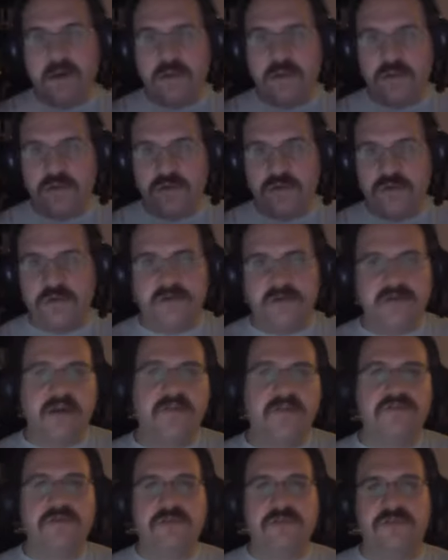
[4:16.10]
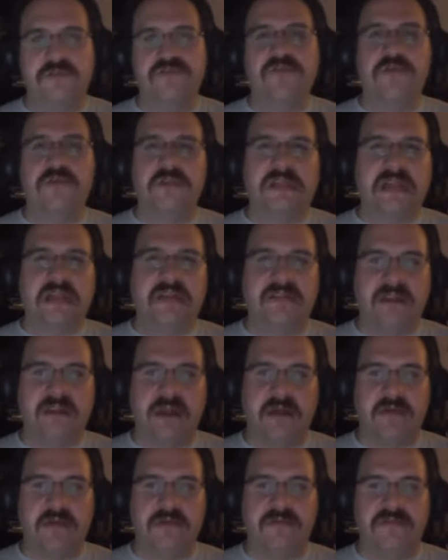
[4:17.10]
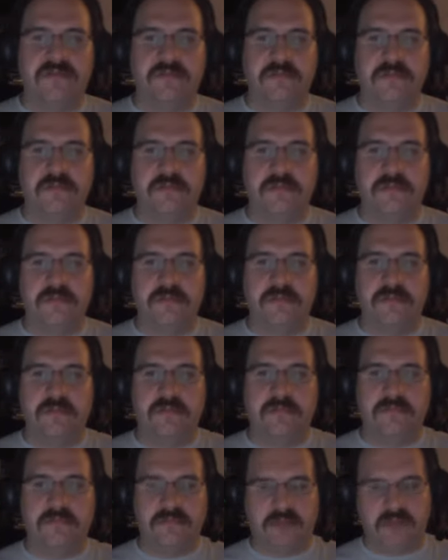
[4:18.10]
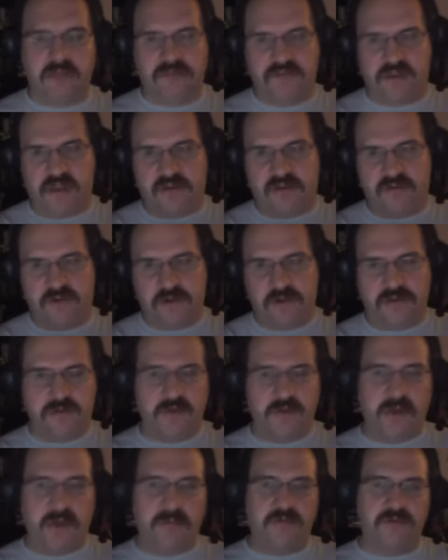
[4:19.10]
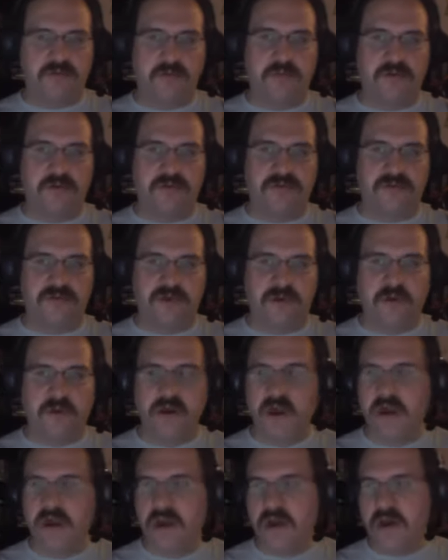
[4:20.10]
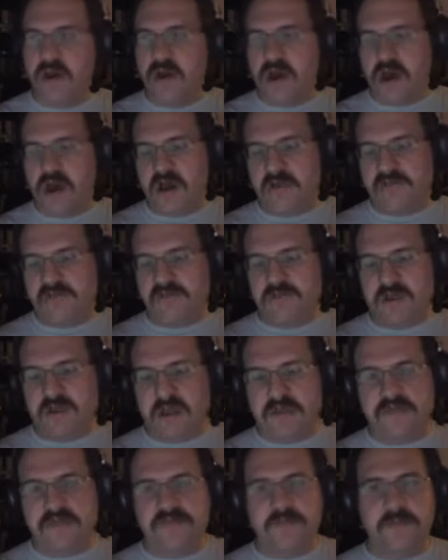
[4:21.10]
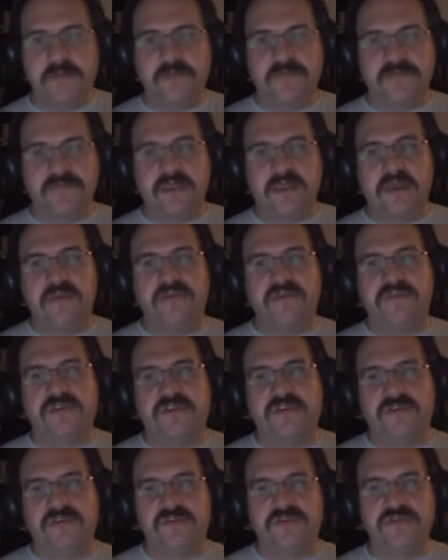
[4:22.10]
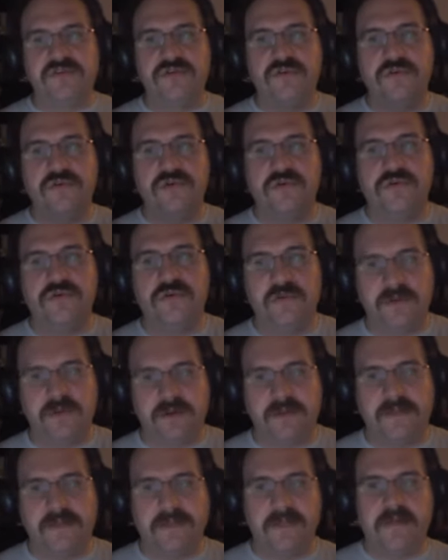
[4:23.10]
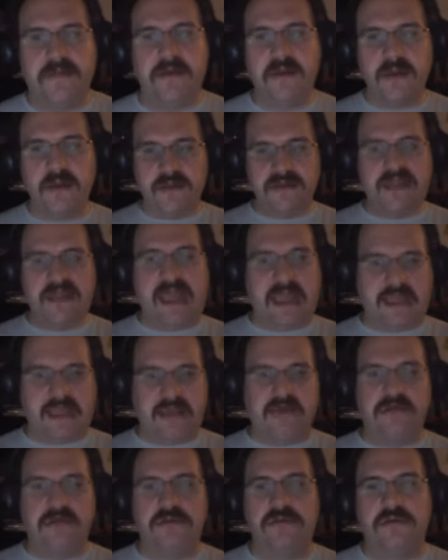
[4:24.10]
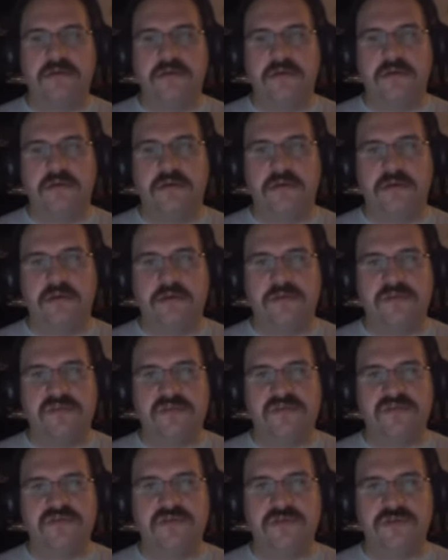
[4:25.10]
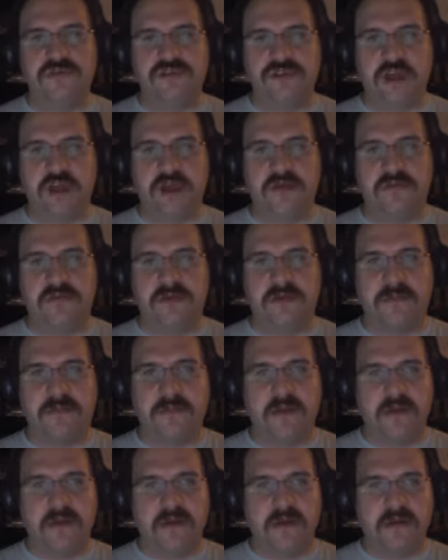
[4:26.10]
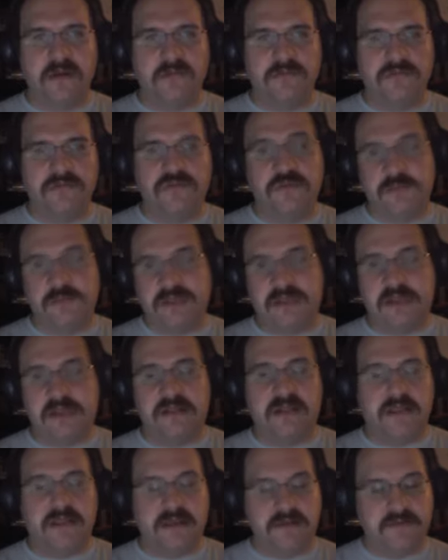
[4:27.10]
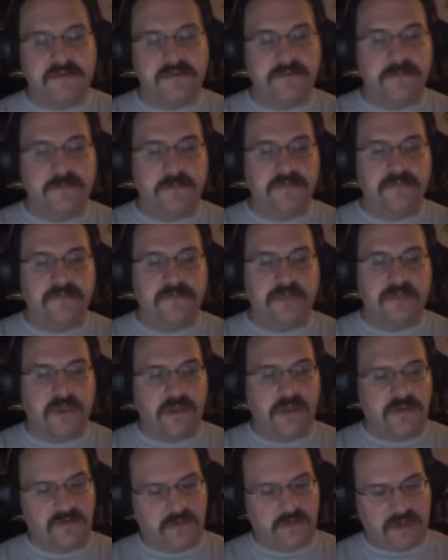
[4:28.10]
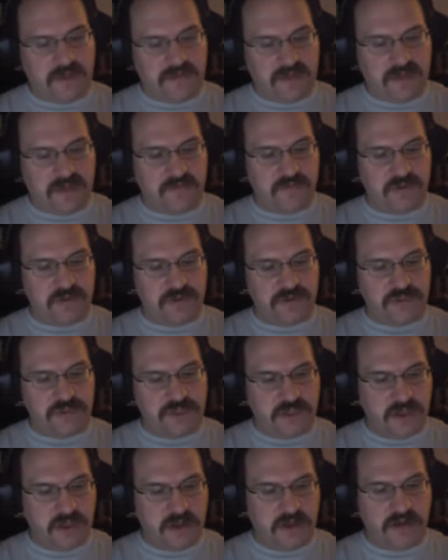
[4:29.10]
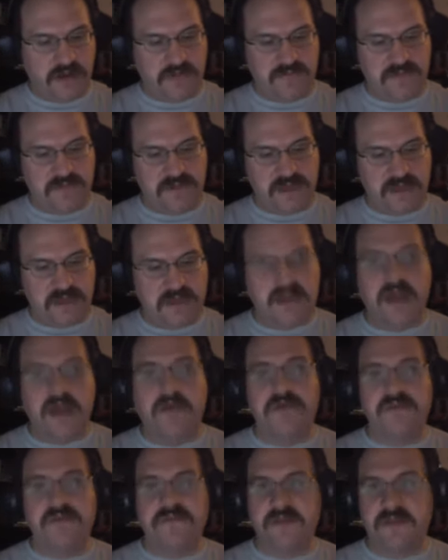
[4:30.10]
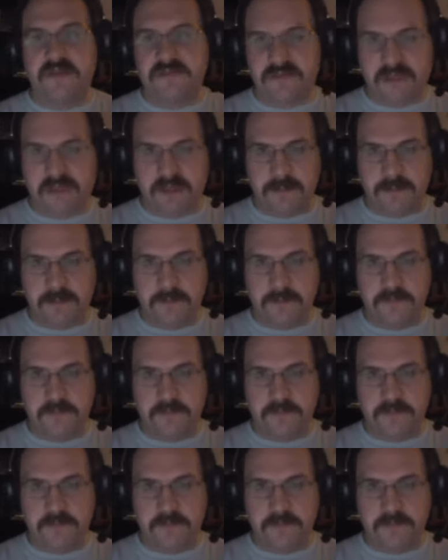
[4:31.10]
World of Warcraft only scored eleven hours. That's the next one on the Raptor Report, though. Awesomenauts is this new take, this new genre, to me at least. So we have the evolution of the tower defense game,